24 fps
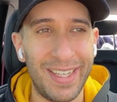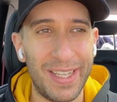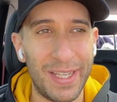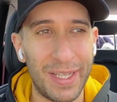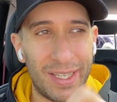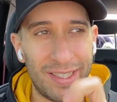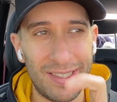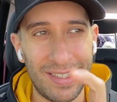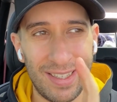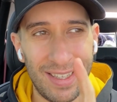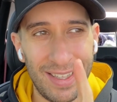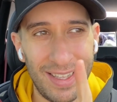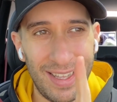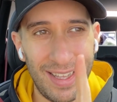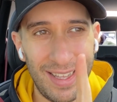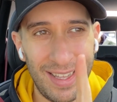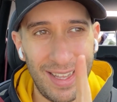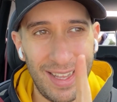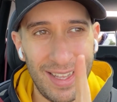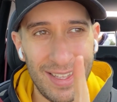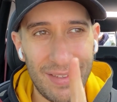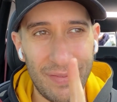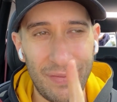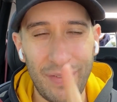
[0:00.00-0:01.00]
because
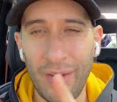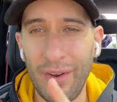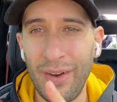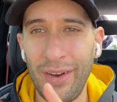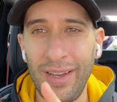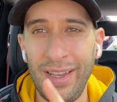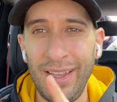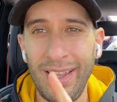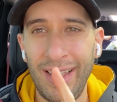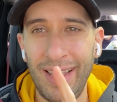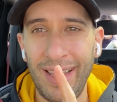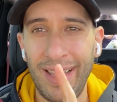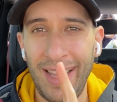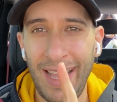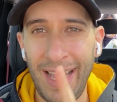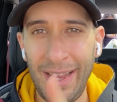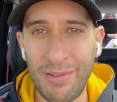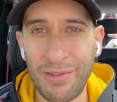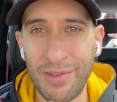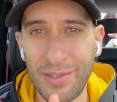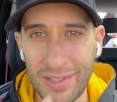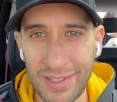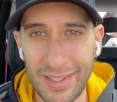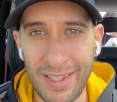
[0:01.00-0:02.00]
it's a very
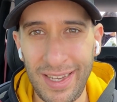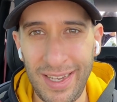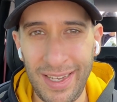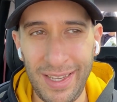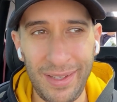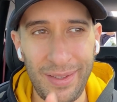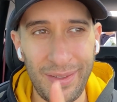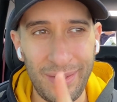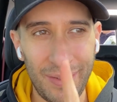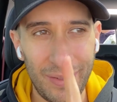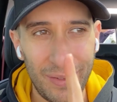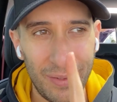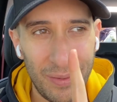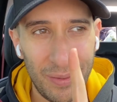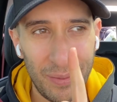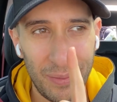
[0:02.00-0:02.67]
interesting